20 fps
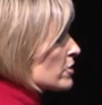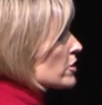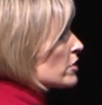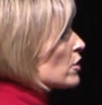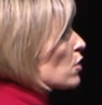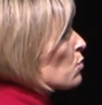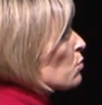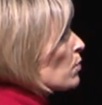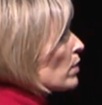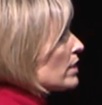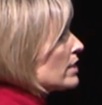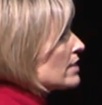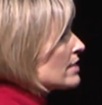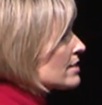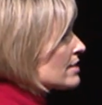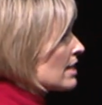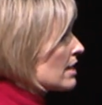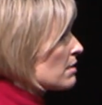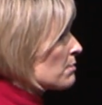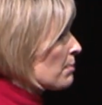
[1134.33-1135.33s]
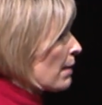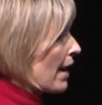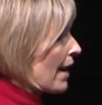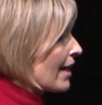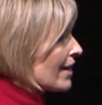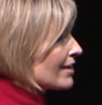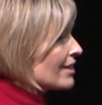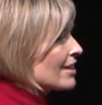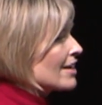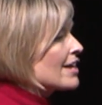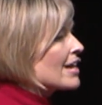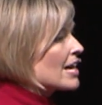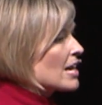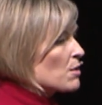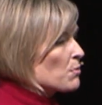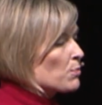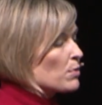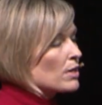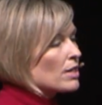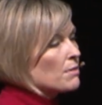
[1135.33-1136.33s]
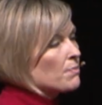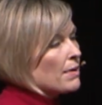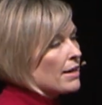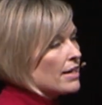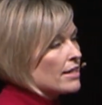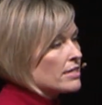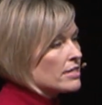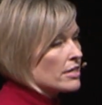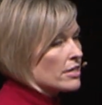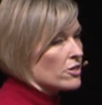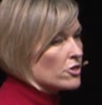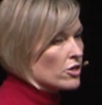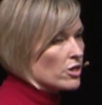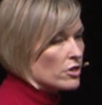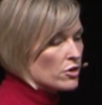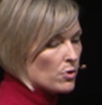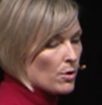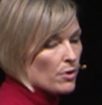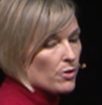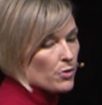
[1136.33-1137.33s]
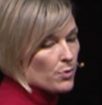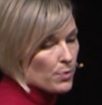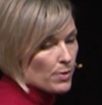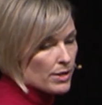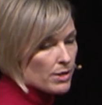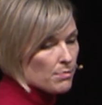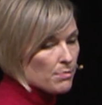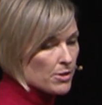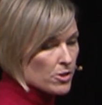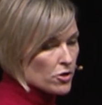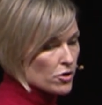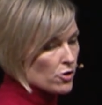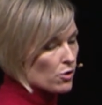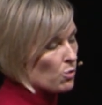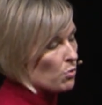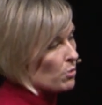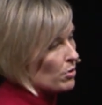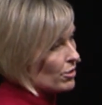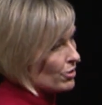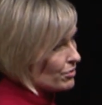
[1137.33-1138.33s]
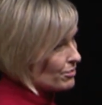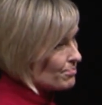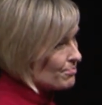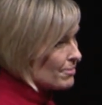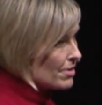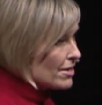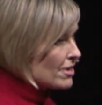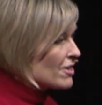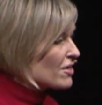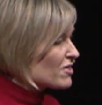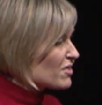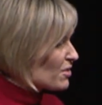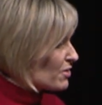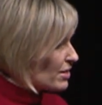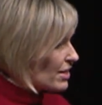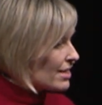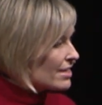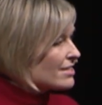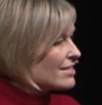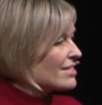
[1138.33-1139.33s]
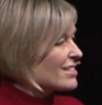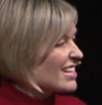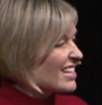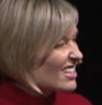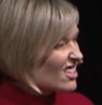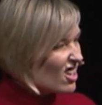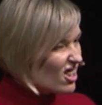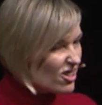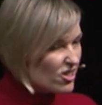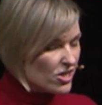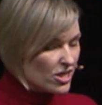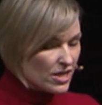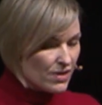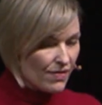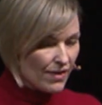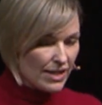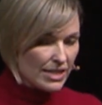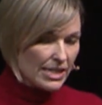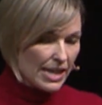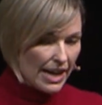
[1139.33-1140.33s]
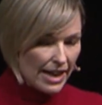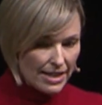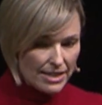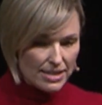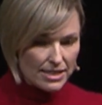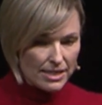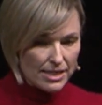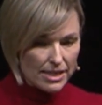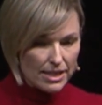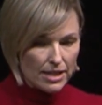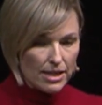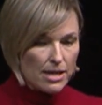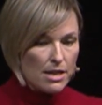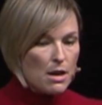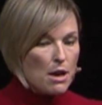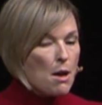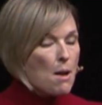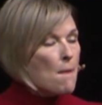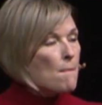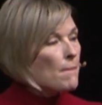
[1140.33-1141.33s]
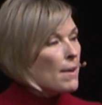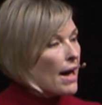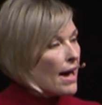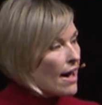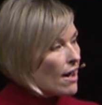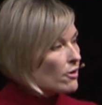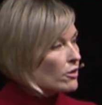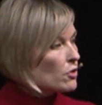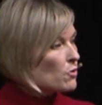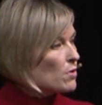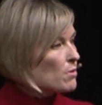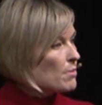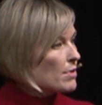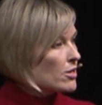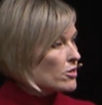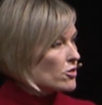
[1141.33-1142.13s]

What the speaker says: to know when to stand back and really pay attention to our 3-dimensional world. So yes, the technology is fantastic, but how can we make